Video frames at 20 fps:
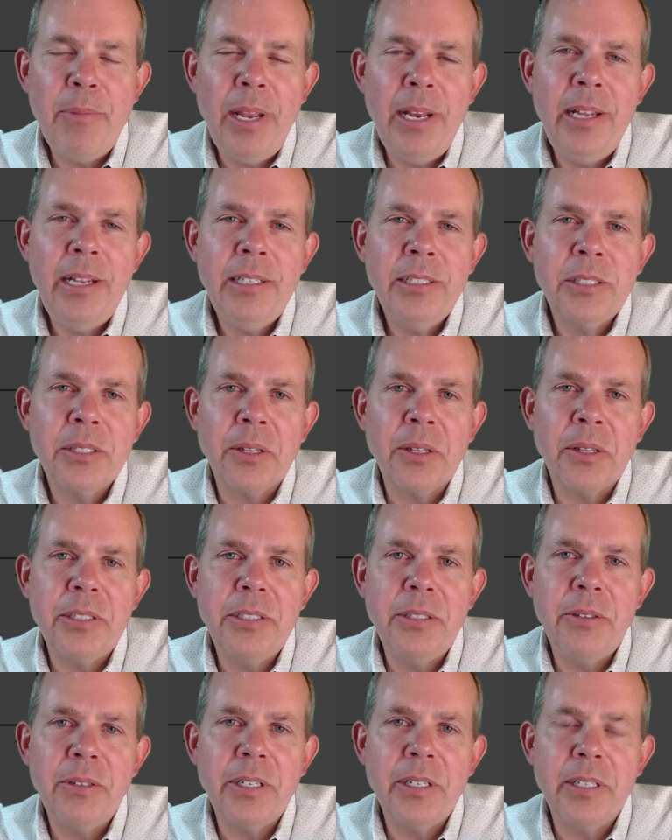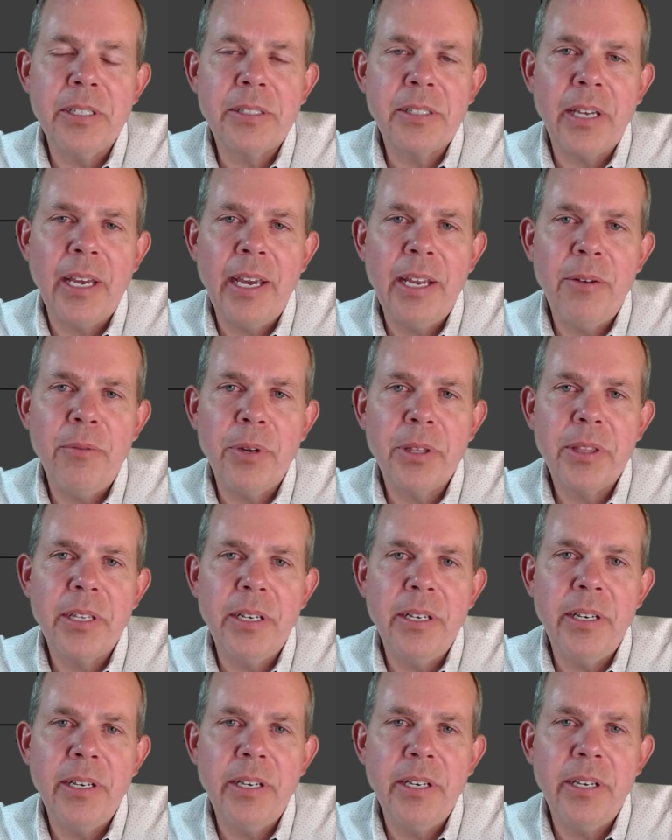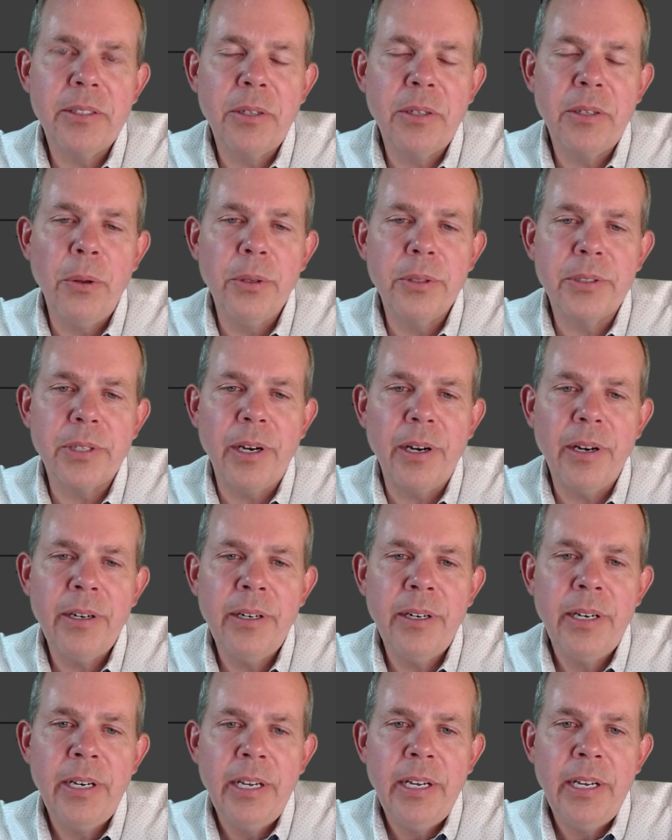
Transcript: meeting so that you can decide what the next goals are.